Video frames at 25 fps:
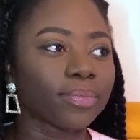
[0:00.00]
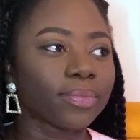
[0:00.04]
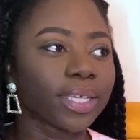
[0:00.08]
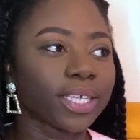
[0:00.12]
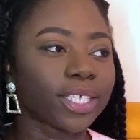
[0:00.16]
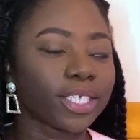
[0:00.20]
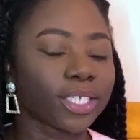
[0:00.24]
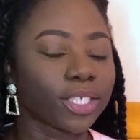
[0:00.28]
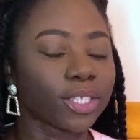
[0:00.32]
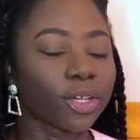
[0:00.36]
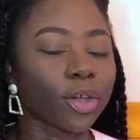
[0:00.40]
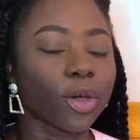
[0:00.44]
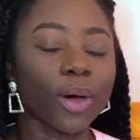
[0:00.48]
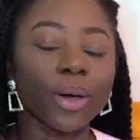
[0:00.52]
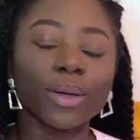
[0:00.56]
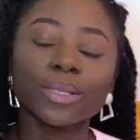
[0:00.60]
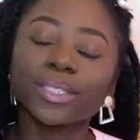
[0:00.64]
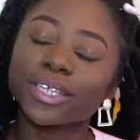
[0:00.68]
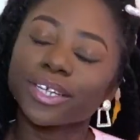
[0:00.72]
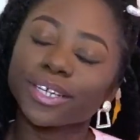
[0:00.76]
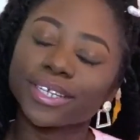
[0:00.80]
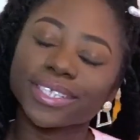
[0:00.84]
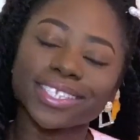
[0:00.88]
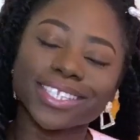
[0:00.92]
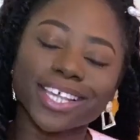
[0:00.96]
She
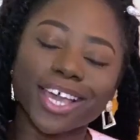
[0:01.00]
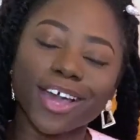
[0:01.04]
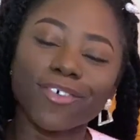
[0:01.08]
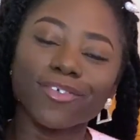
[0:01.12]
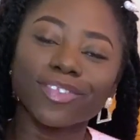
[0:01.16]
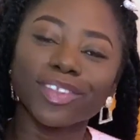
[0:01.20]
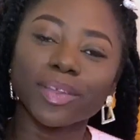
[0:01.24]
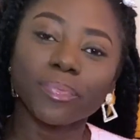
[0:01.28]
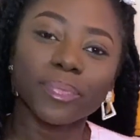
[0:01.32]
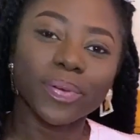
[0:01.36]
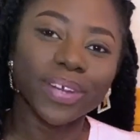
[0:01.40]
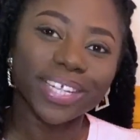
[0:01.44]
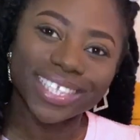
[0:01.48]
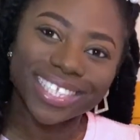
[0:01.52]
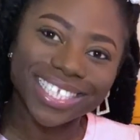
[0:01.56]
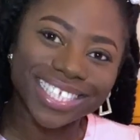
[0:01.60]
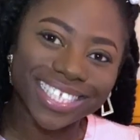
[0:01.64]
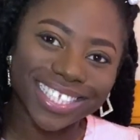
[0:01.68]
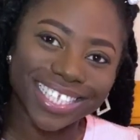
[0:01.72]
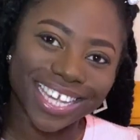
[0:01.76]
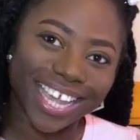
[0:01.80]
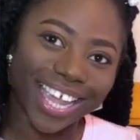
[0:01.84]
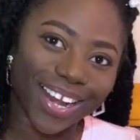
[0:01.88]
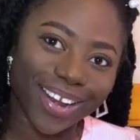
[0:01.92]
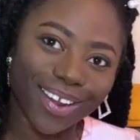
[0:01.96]
calls herself the Pretty
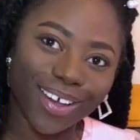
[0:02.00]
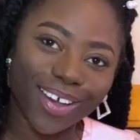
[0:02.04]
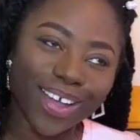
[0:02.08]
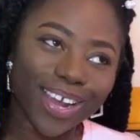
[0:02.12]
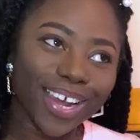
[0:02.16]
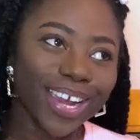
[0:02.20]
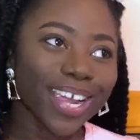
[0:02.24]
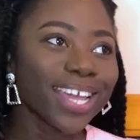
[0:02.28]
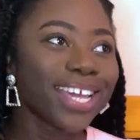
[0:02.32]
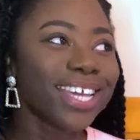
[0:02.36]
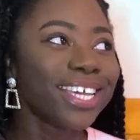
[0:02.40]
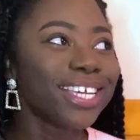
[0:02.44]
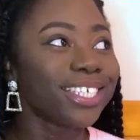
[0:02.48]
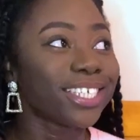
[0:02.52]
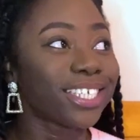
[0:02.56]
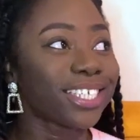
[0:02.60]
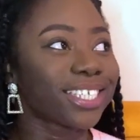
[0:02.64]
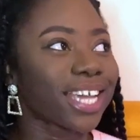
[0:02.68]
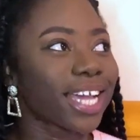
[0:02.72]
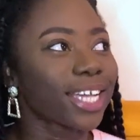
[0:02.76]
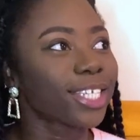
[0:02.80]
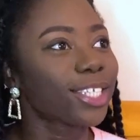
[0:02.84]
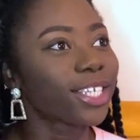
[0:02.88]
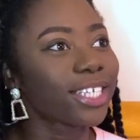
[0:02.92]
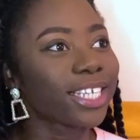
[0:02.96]
Tailor. She's
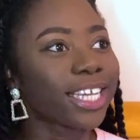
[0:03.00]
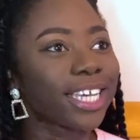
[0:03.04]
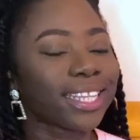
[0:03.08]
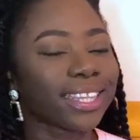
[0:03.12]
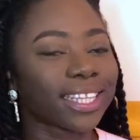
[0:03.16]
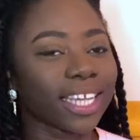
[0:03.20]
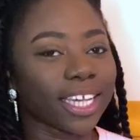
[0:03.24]
actually in